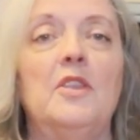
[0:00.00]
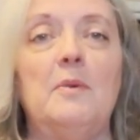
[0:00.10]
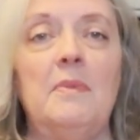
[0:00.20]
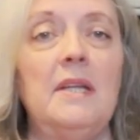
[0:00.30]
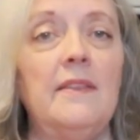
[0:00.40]

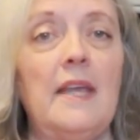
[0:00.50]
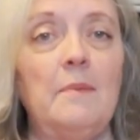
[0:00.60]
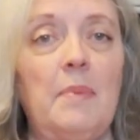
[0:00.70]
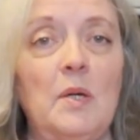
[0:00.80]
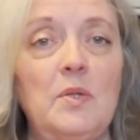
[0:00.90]
the minute
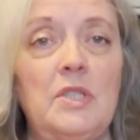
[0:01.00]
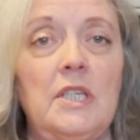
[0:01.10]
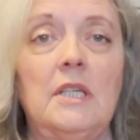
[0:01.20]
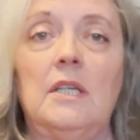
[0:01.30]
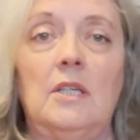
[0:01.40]
they post
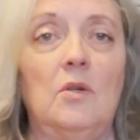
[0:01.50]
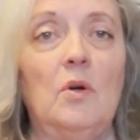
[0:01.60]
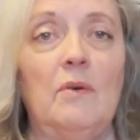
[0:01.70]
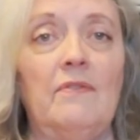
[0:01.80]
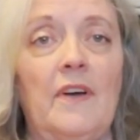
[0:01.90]
it and you
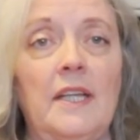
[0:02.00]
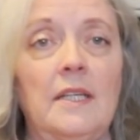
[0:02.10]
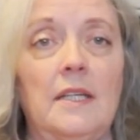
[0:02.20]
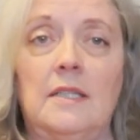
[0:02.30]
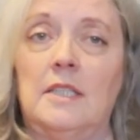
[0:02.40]
go and
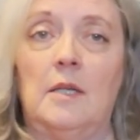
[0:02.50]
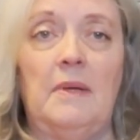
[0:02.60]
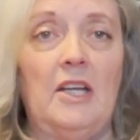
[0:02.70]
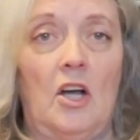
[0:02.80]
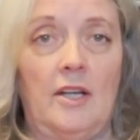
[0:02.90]
find it, it's going
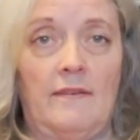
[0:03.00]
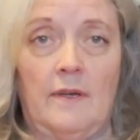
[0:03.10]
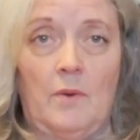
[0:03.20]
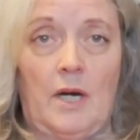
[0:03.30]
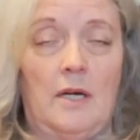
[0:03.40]
to be gone
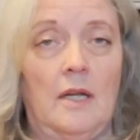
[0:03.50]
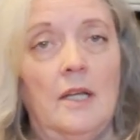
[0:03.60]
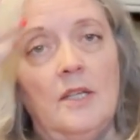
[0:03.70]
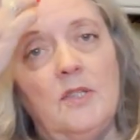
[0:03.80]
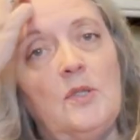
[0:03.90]
everywhere.
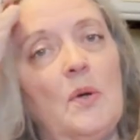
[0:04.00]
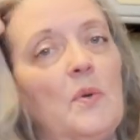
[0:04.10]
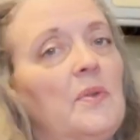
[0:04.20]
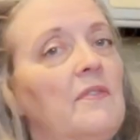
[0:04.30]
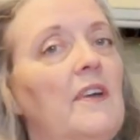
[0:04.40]
So